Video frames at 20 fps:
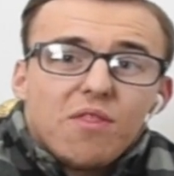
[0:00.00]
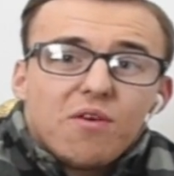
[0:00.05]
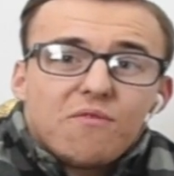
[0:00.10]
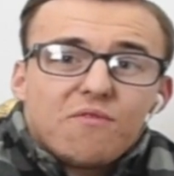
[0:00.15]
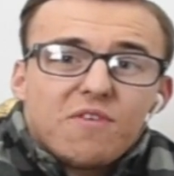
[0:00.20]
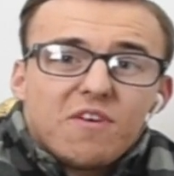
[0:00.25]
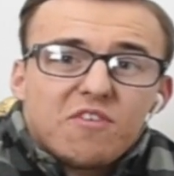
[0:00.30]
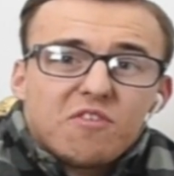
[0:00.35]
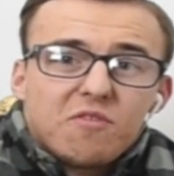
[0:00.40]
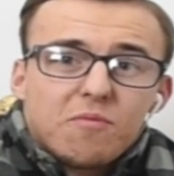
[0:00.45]
the
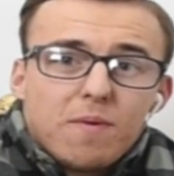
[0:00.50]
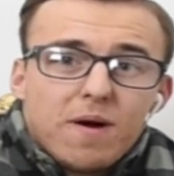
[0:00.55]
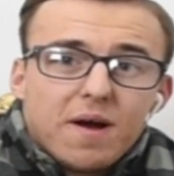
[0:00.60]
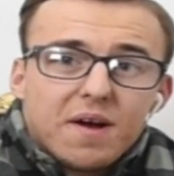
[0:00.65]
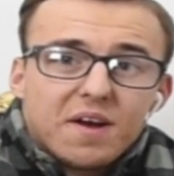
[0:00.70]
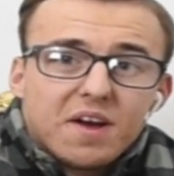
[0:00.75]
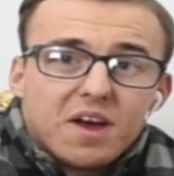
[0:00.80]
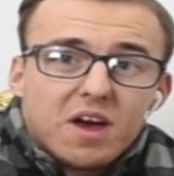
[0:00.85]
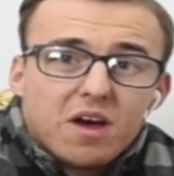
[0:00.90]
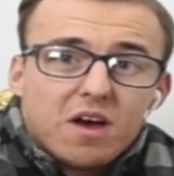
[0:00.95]

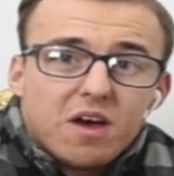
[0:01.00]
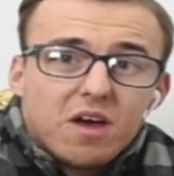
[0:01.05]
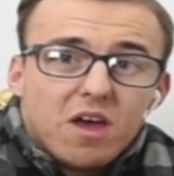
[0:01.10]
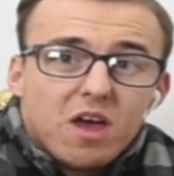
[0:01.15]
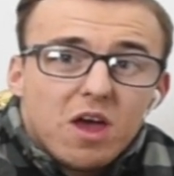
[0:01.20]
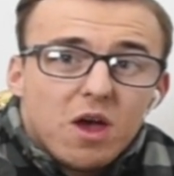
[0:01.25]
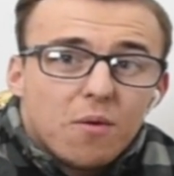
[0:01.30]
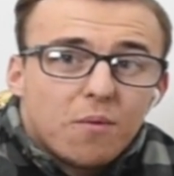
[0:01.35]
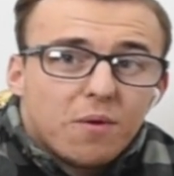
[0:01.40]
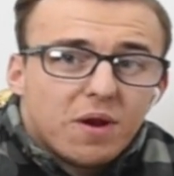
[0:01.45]
fishmonger.
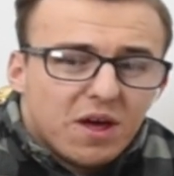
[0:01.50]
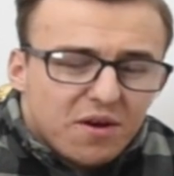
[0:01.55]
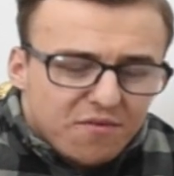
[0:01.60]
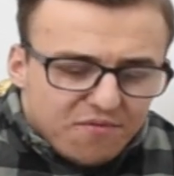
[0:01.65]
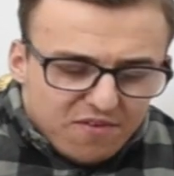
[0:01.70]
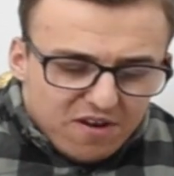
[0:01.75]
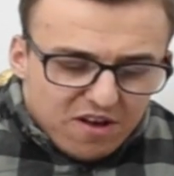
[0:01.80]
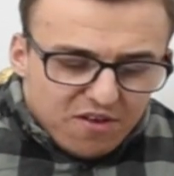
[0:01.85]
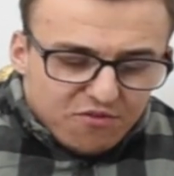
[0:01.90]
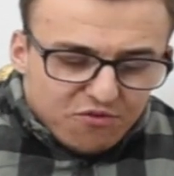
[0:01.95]
When I
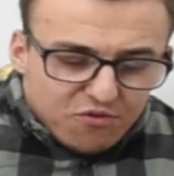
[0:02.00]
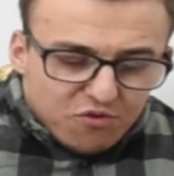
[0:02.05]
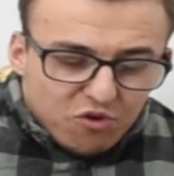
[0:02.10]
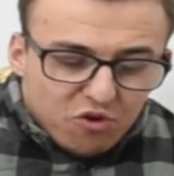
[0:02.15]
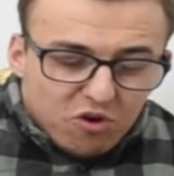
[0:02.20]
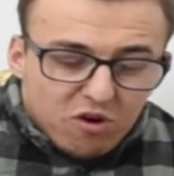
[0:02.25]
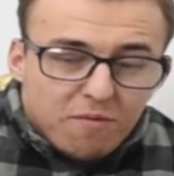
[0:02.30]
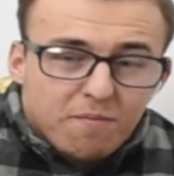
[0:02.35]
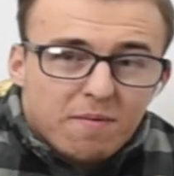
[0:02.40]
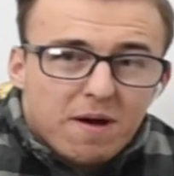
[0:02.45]
first
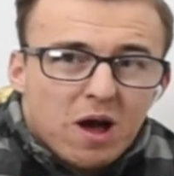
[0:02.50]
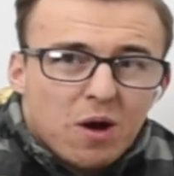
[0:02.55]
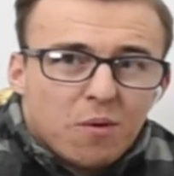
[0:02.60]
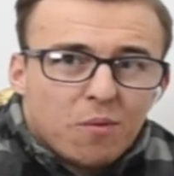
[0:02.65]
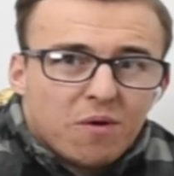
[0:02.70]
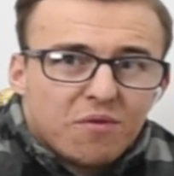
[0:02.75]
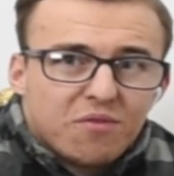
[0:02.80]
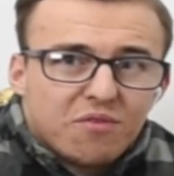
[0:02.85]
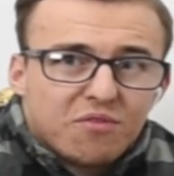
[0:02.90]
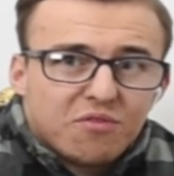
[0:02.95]
saw him, I
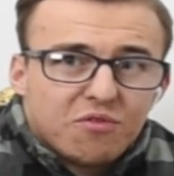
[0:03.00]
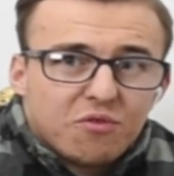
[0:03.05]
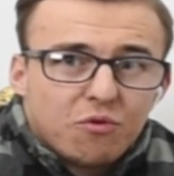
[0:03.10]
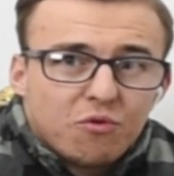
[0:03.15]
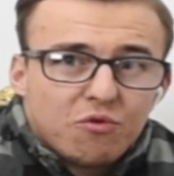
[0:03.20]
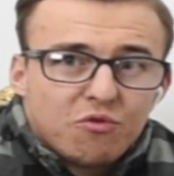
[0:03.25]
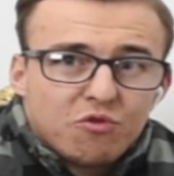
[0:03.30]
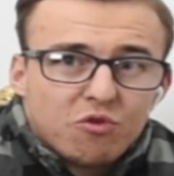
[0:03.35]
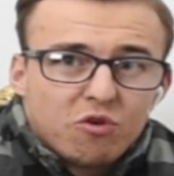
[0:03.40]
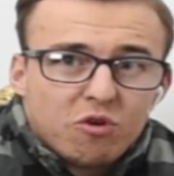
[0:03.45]
wasn't
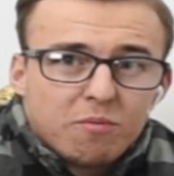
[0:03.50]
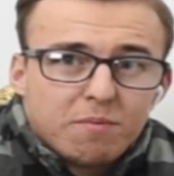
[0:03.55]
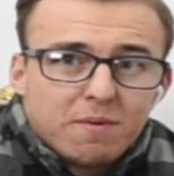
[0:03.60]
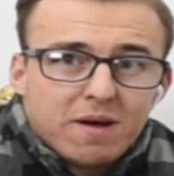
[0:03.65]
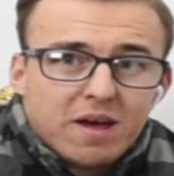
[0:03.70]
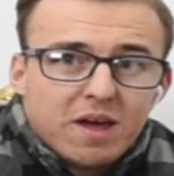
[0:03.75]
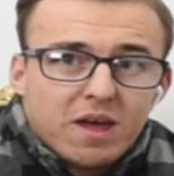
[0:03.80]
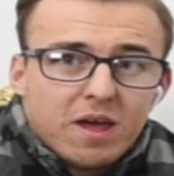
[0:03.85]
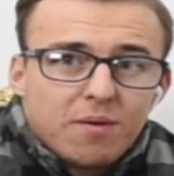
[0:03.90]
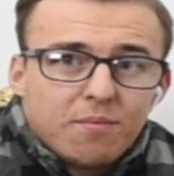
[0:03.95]
too sure
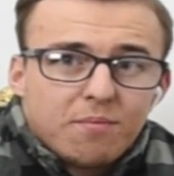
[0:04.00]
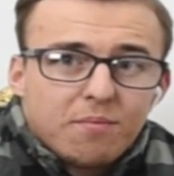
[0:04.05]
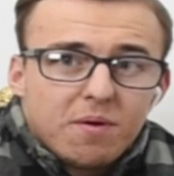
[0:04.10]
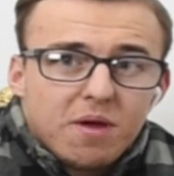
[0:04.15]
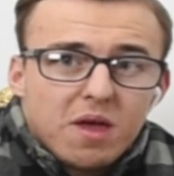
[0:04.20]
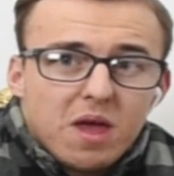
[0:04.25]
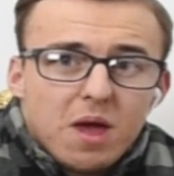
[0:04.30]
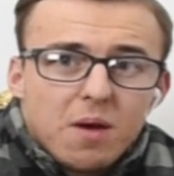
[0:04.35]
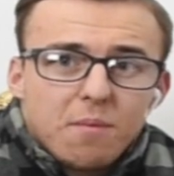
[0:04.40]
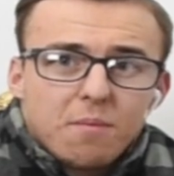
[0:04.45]
about him.
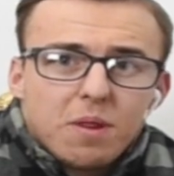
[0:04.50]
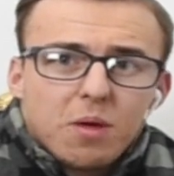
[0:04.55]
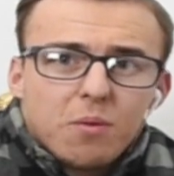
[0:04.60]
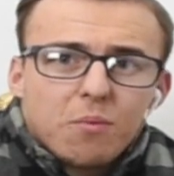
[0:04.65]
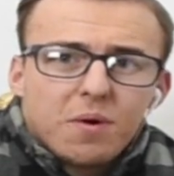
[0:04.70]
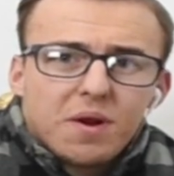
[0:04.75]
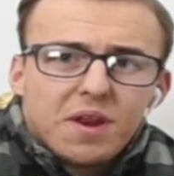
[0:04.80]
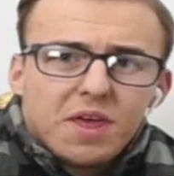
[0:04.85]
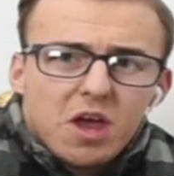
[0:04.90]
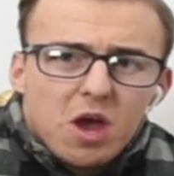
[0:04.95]
But
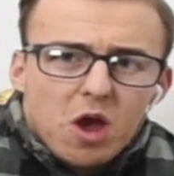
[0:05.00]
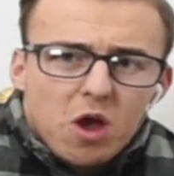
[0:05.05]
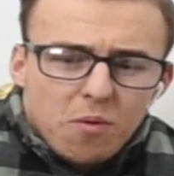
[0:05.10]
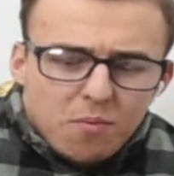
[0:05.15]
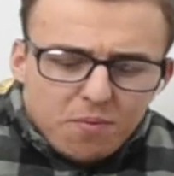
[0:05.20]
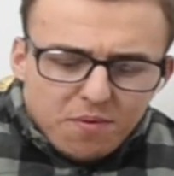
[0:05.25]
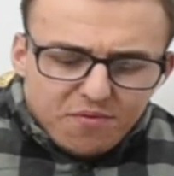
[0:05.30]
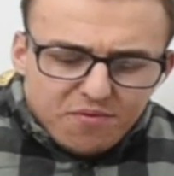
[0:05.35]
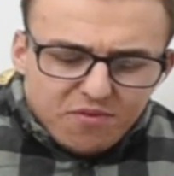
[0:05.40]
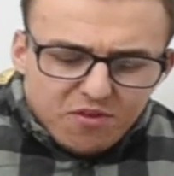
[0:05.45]
then when he
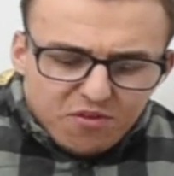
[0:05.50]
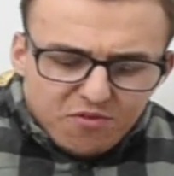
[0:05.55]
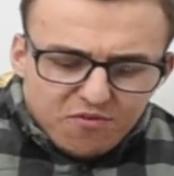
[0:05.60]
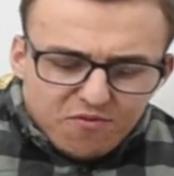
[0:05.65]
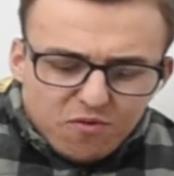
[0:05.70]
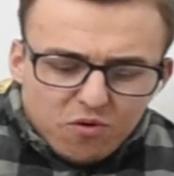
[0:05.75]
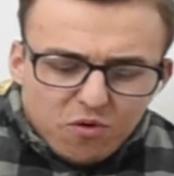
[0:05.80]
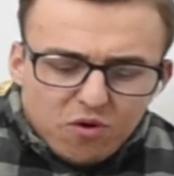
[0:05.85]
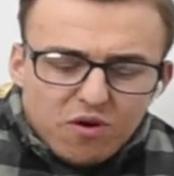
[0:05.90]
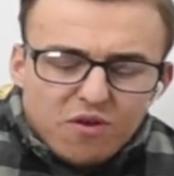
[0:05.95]
opens his
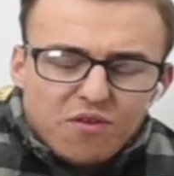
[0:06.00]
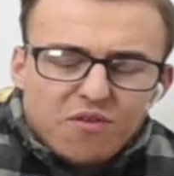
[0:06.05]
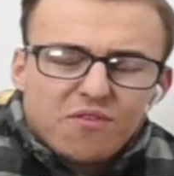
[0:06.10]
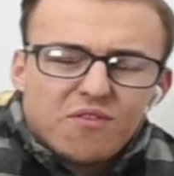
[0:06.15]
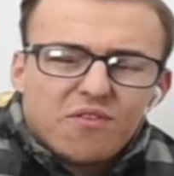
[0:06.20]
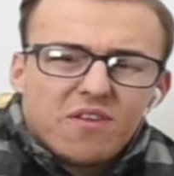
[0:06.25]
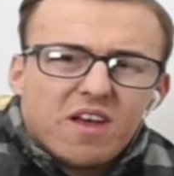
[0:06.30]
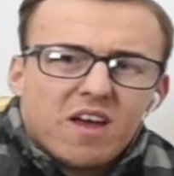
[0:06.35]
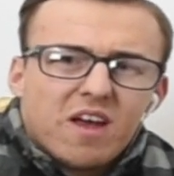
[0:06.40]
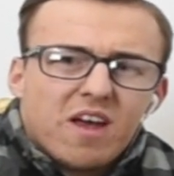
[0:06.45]

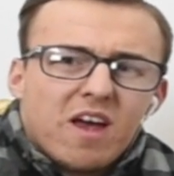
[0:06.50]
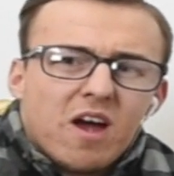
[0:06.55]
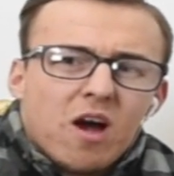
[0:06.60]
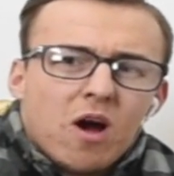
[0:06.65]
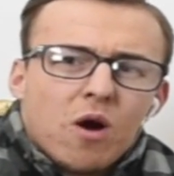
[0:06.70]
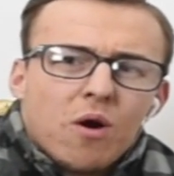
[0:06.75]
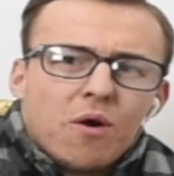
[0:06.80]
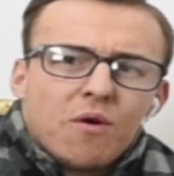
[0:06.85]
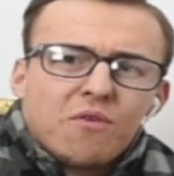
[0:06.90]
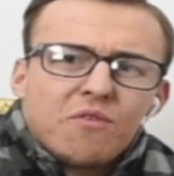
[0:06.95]
voice,
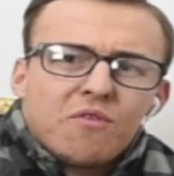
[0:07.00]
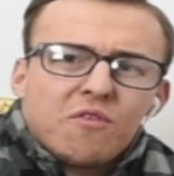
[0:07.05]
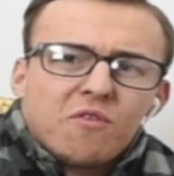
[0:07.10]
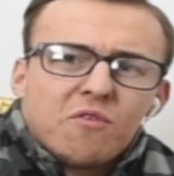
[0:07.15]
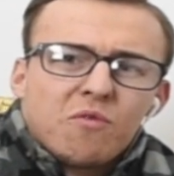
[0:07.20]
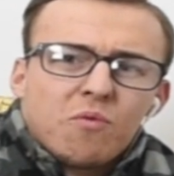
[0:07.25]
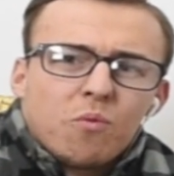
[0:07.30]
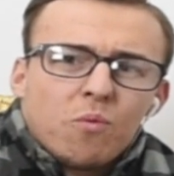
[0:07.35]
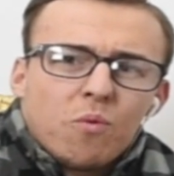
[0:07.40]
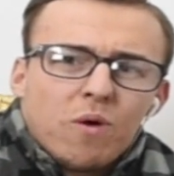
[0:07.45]
oh, it's
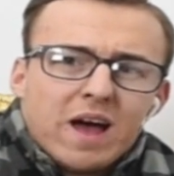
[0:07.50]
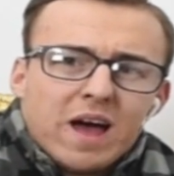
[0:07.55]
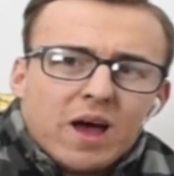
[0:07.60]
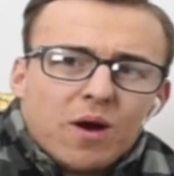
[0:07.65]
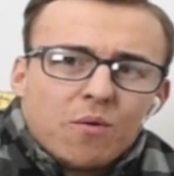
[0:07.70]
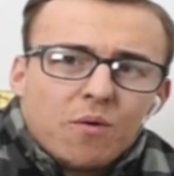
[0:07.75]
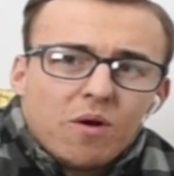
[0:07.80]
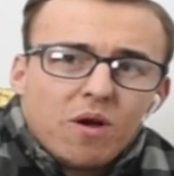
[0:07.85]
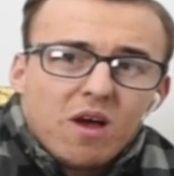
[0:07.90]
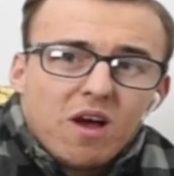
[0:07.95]
just
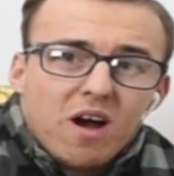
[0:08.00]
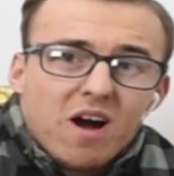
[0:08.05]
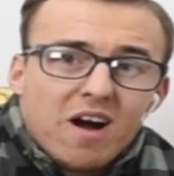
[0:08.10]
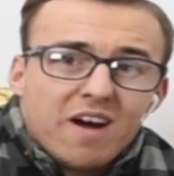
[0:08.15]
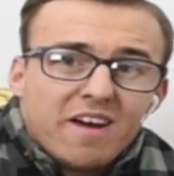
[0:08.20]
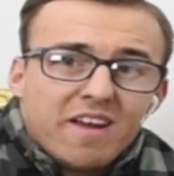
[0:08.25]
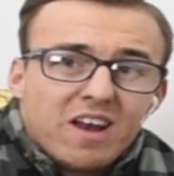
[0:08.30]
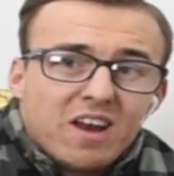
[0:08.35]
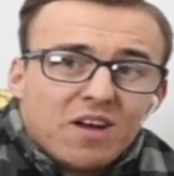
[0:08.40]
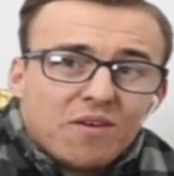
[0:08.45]
wow.
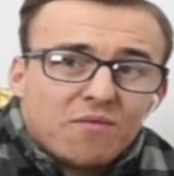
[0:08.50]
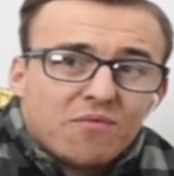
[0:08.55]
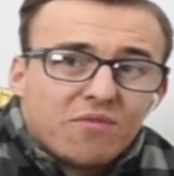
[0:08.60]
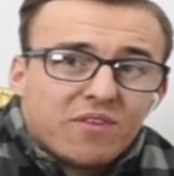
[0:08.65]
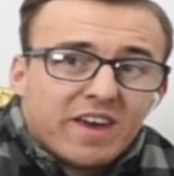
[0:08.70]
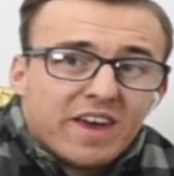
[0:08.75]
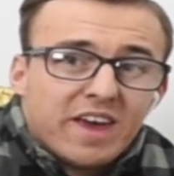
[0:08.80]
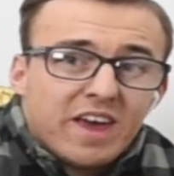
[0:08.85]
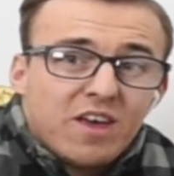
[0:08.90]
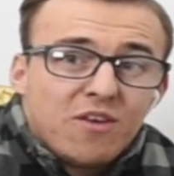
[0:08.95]
I loved
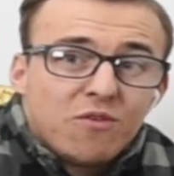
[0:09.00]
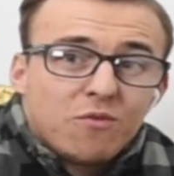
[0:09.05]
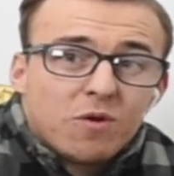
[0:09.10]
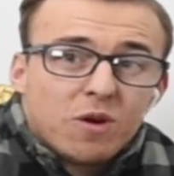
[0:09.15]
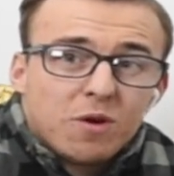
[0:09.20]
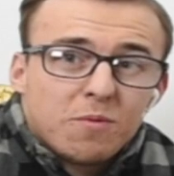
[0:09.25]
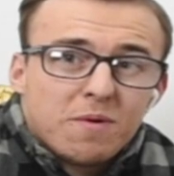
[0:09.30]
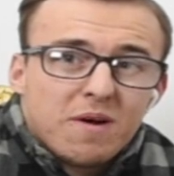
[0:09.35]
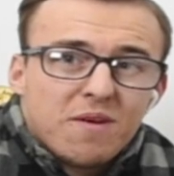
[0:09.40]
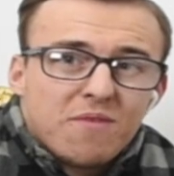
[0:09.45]
it. He's
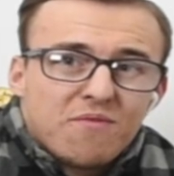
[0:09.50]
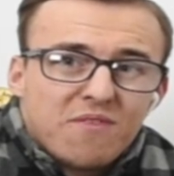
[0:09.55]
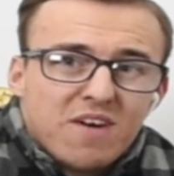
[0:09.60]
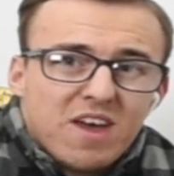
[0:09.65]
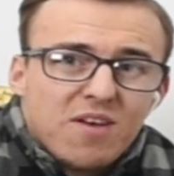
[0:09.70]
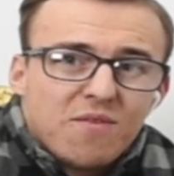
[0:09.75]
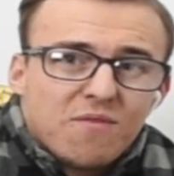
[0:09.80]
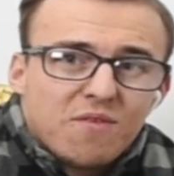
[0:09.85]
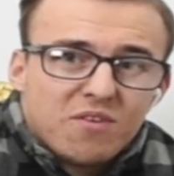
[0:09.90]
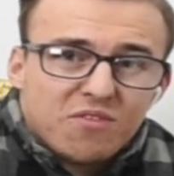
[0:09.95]
one of my
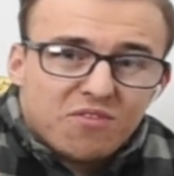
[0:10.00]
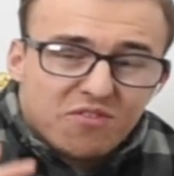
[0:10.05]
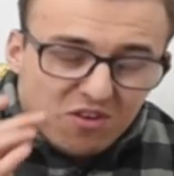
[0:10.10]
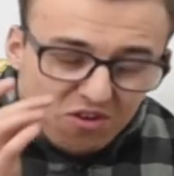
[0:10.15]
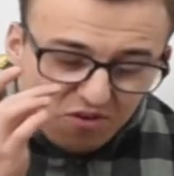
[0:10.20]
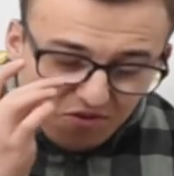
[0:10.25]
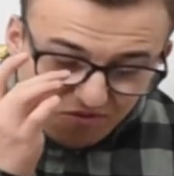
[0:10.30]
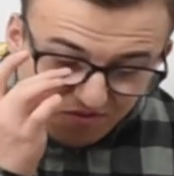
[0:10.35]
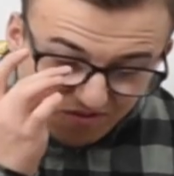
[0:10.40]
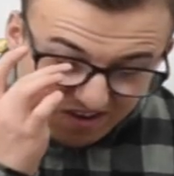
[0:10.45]
favourites
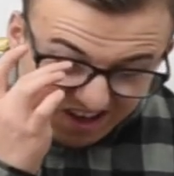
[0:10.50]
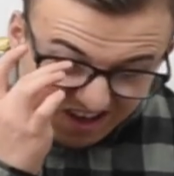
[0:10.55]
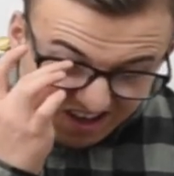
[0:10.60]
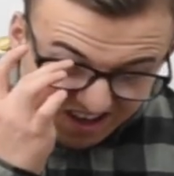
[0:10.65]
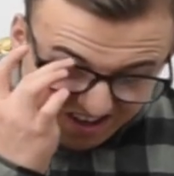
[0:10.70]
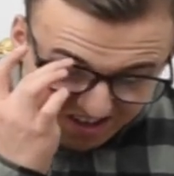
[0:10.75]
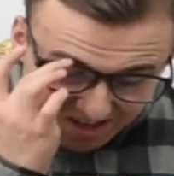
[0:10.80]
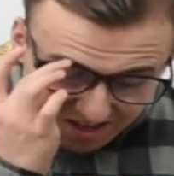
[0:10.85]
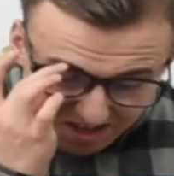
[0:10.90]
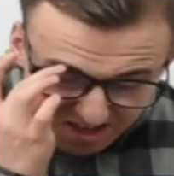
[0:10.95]
so
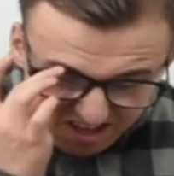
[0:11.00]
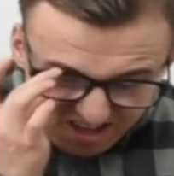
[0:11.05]
far.